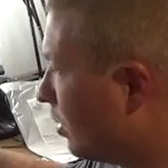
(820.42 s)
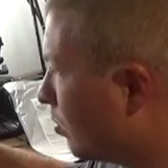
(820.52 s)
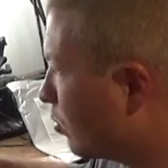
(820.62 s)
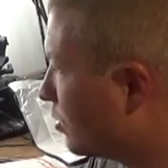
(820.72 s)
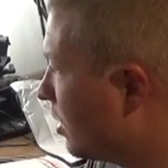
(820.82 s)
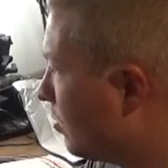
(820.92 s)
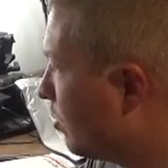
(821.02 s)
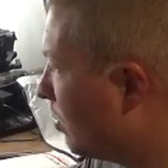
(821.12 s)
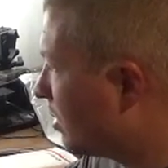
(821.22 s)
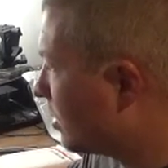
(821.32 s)

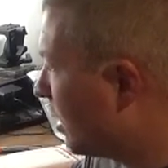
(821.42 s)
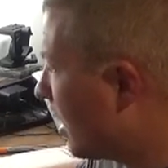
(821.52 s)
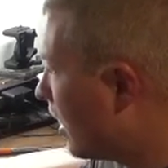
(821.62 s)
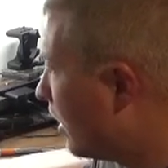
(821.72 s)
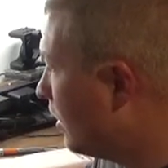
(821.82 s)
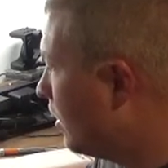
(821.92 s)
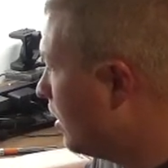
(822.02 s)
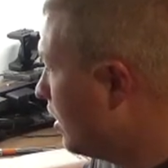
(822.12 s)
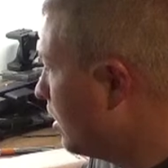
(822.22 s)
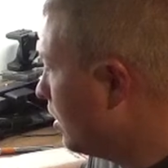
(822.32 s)
Persimmon, muscadine,
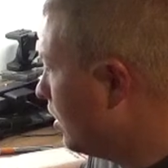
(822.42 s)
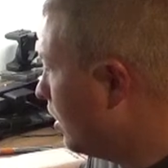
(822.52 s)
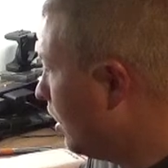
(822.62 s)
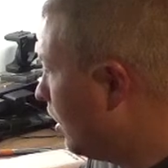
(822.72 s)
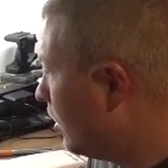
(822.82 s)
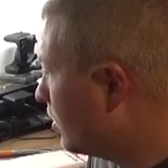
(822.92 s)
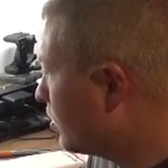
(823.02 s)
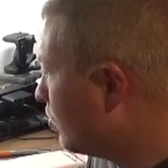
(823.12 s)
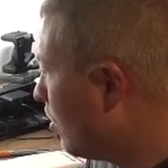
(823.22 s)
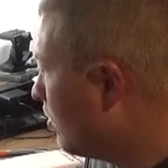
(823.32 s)

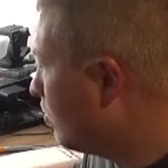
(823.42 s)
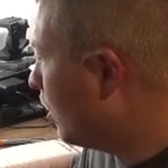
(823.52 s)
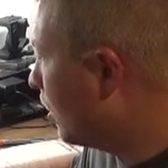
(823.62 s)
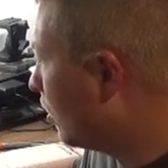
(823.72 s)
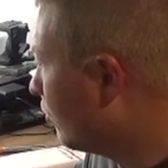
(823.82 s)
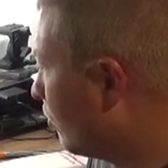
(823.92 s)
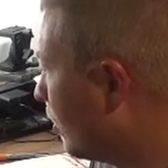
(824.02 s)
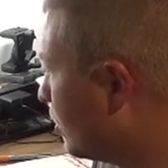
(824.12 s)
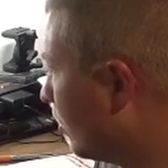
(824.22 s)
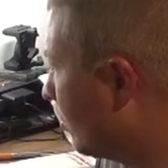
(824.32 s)
swamp butter,
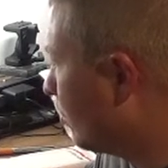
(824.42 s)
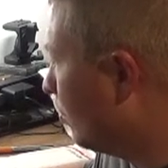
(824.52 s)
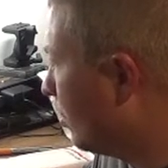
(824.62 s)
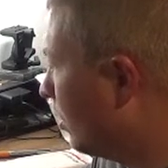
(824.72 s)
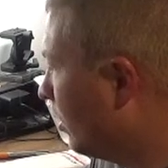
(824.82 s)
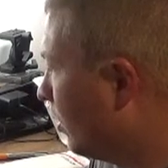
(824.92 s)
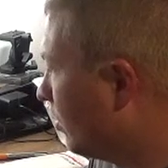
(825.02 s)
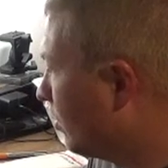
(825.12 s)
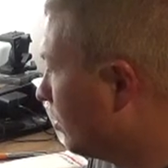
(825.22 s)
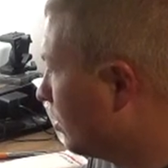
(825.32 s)
fresh earth,
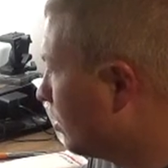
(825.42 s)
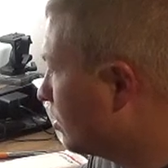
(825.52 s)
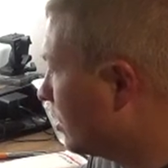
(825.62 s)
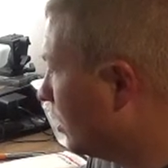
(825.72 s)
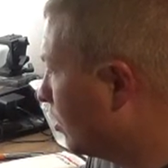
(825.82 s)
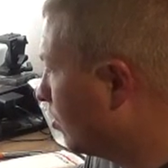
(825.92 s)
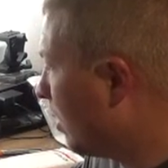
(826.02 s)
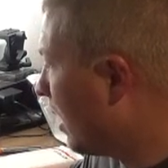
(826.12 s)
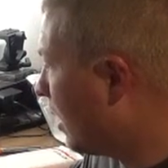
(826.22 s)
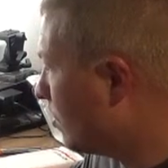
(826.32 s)
woodlands, cedar,
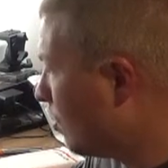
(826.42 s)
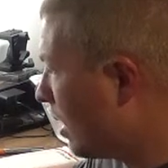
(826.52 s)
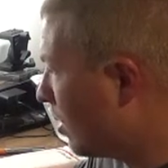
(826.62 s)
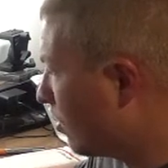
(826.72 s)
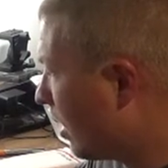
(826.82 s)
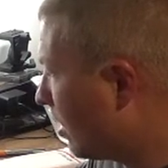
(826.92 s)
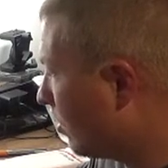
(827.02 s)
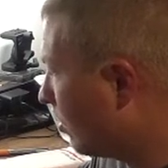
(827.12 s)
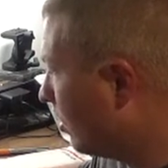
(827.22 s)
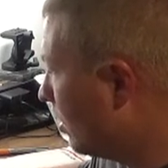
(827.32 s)
pine, white oak
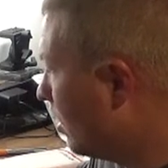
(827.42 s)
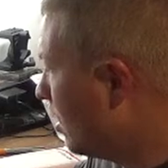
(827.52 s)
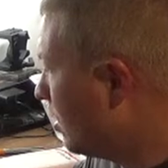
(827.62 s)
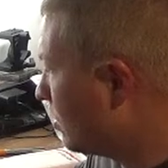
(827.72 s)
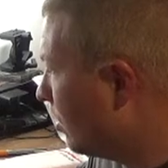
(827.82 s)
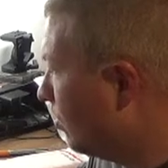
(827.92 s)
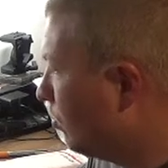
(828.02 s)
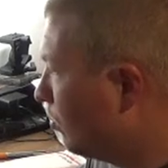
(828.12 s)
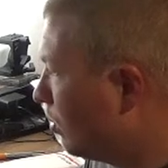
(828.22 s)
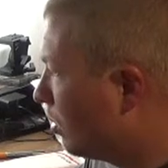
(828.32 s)
acorn. So
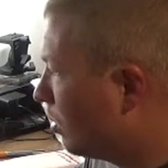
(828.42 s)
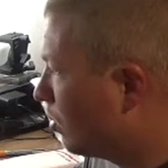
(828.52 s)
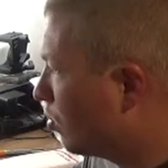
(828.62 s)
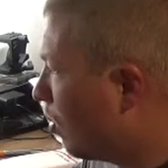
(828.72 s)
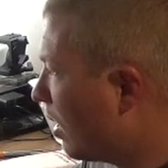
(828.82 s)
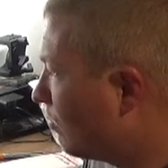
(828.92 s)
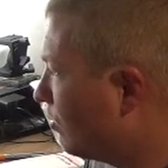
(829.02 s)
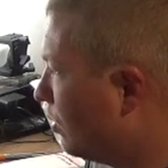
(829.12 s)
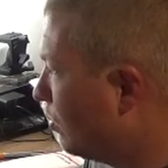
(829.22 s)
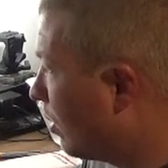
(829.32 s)
quite a
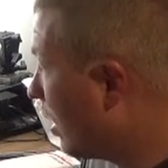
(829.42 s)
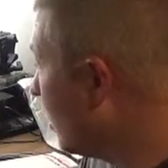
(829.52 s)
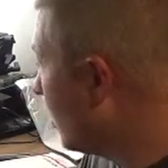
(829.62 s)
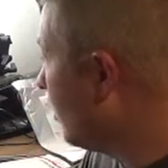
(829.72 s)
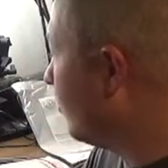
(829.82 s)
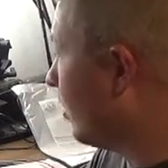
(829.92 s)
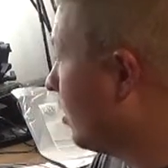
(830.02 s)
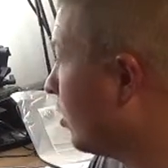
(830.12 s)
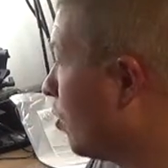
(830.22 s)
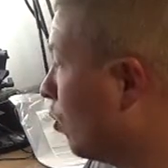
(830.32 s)
few, and even
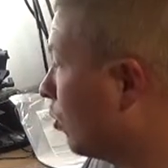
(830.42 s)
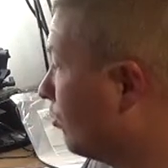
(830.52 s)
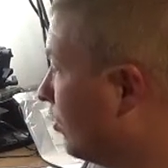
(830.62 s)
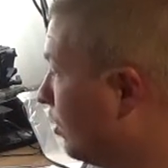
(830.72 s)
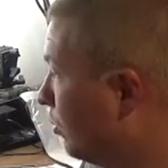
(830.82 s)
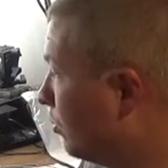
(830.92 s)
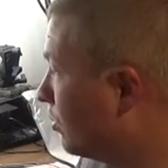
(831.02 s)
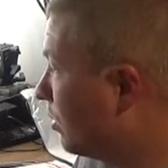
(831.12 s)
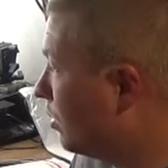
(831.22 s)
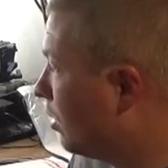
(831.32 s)
in the corn
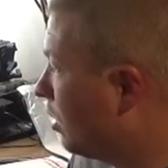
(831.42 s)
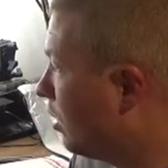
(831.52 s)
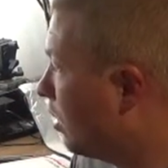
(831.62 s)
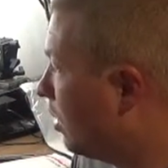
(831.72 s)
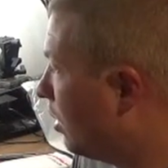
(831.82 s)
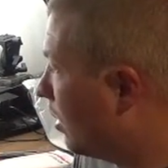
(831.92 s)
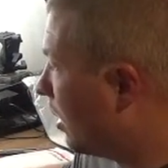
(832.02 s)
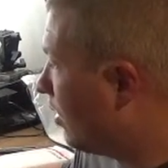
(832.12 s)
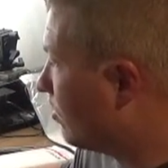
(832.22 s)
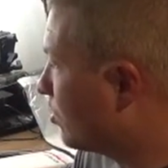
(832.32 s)
fused. They
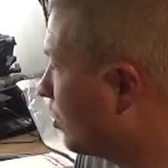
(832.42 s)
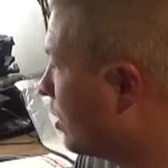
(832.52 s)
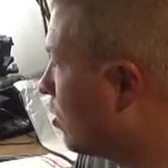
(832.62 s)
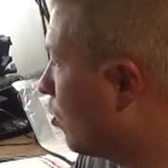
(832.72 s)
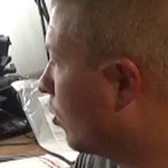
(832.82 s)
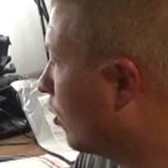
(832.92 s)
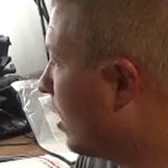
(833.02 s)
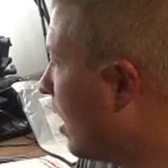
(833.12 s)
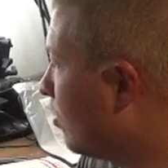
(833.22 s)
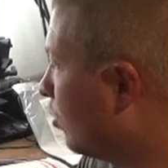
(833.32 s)
have sweet corn,
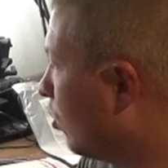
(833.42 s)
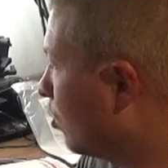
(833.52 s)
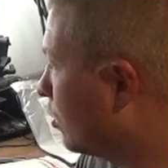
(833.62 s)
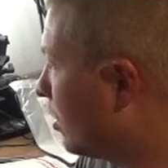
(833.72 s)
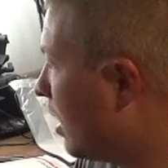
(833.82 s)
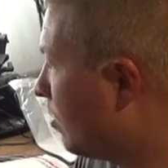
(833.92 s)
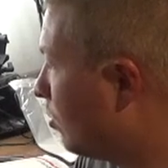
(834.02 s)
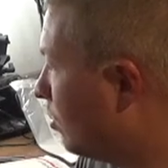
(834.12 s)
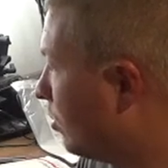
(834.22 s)
apple orchard,